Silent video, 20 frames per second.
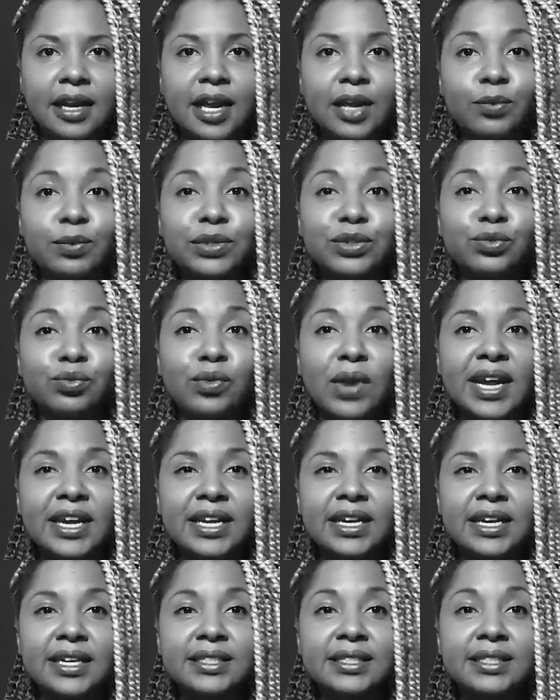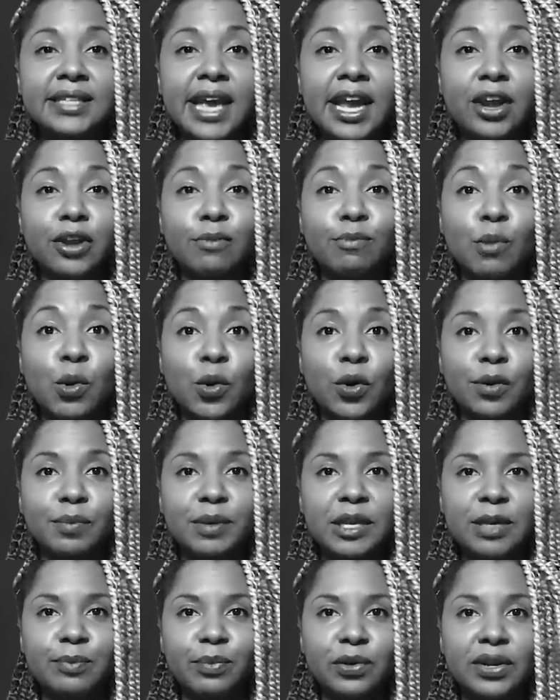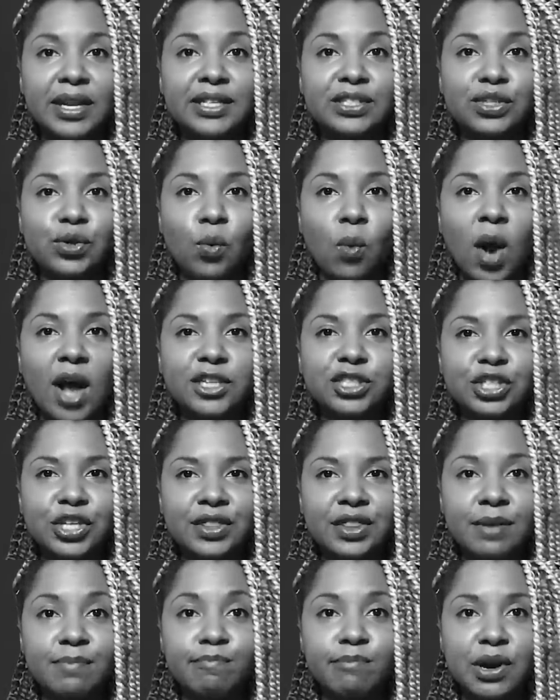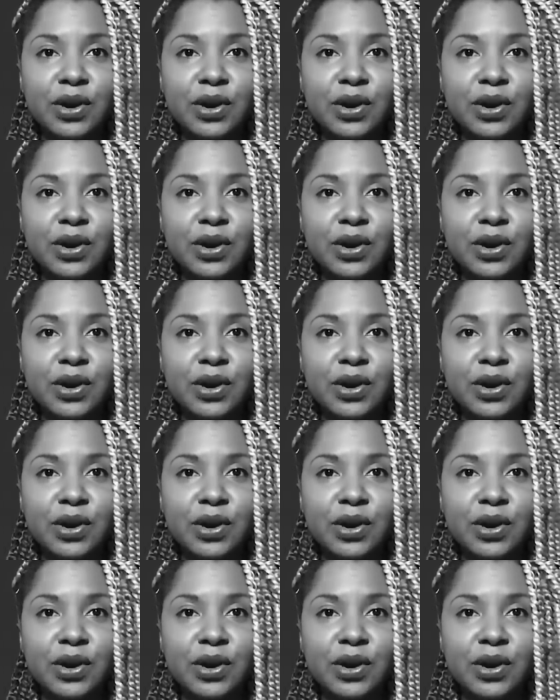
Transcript: It was ready to scare more people into watching them